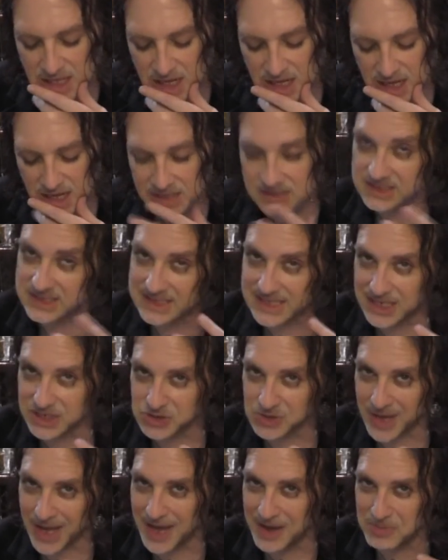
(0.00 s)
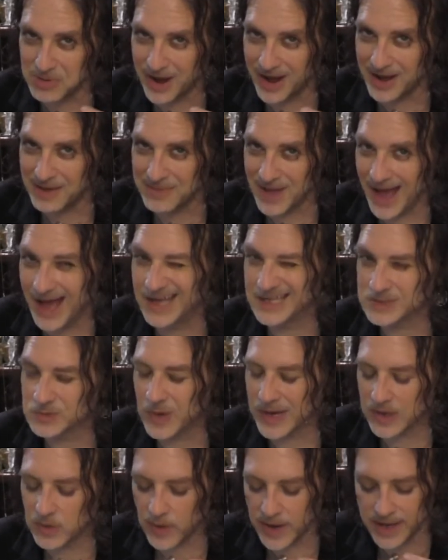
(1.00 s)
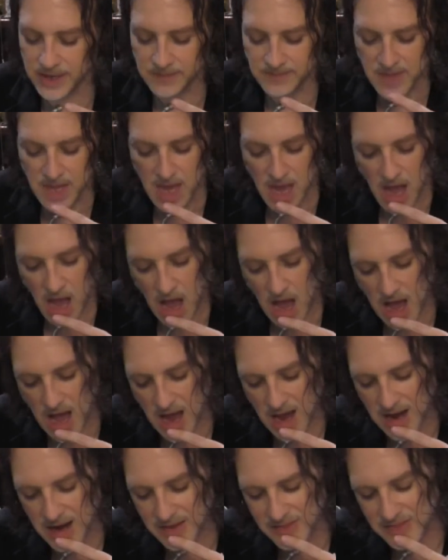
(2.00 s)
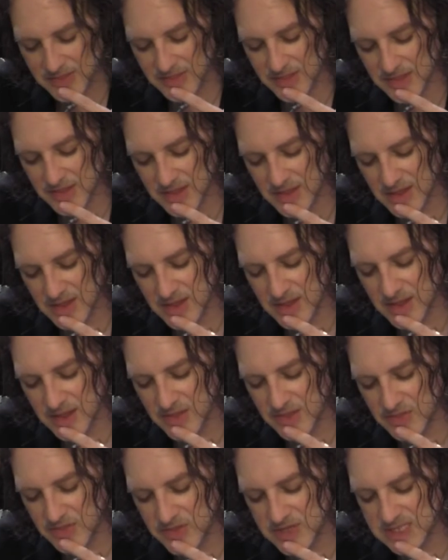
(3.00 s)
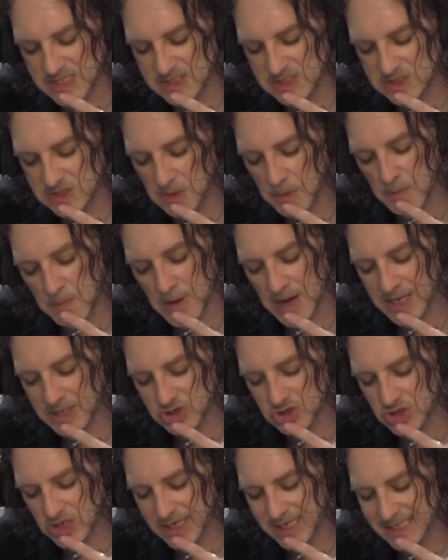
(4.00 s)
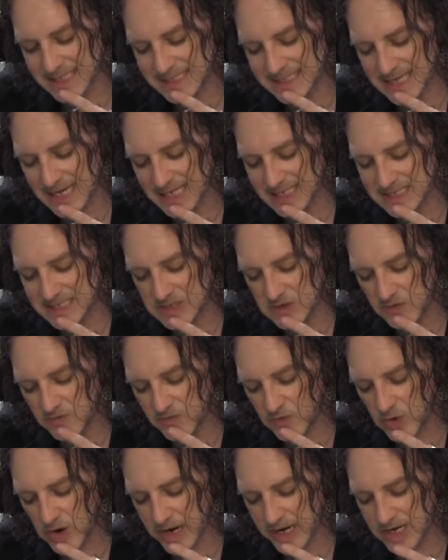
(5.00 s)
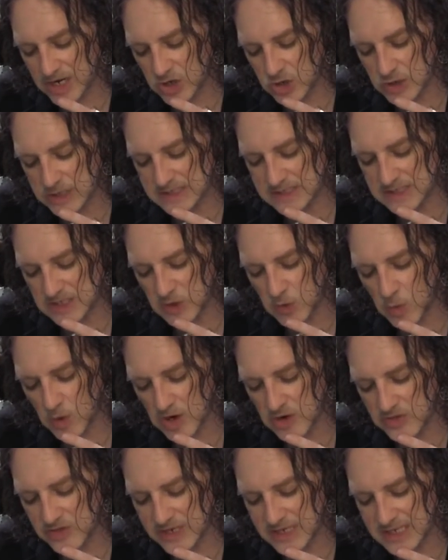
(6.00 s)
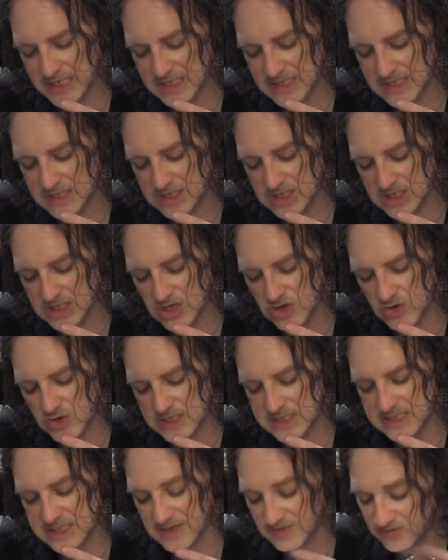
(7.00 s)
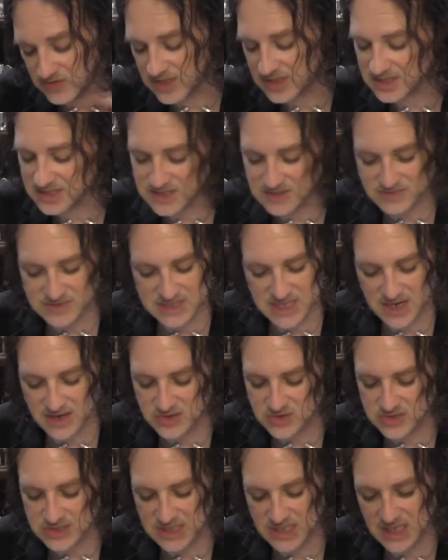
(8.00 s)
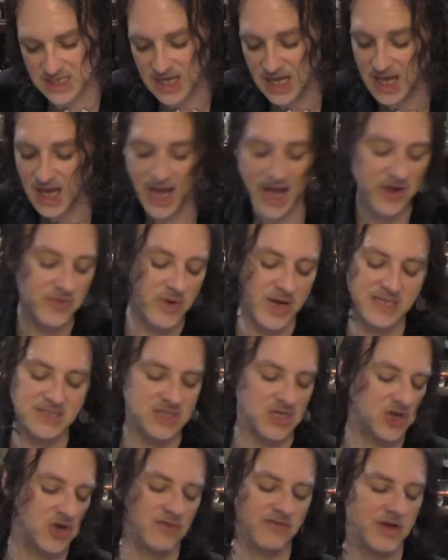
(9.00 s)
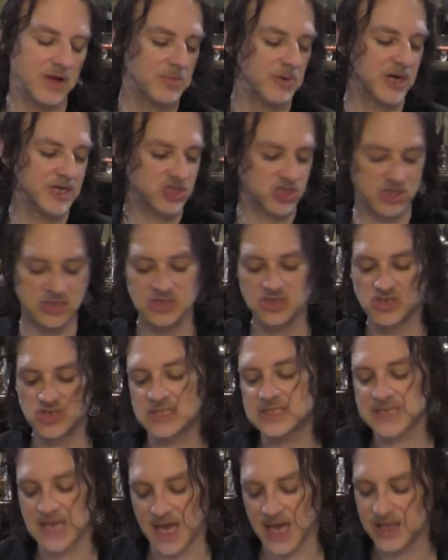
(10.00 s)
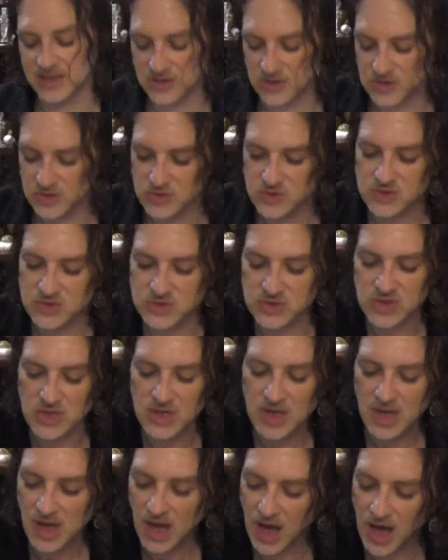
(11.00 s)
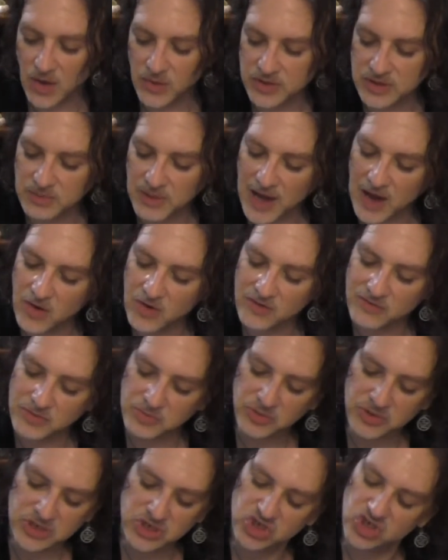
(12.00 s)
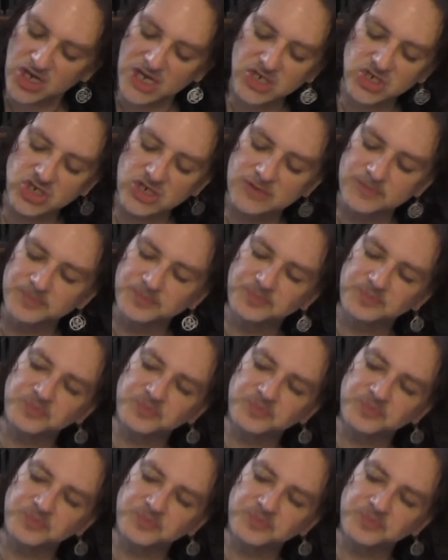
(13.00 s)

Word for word: Uh, at least Abraham has, wink, wink. Uh, this mantra is ideal for increasing worthiness, decreasing feelings of scarcity, and raising your vibration. You just can't lose uh, with the power of appreciation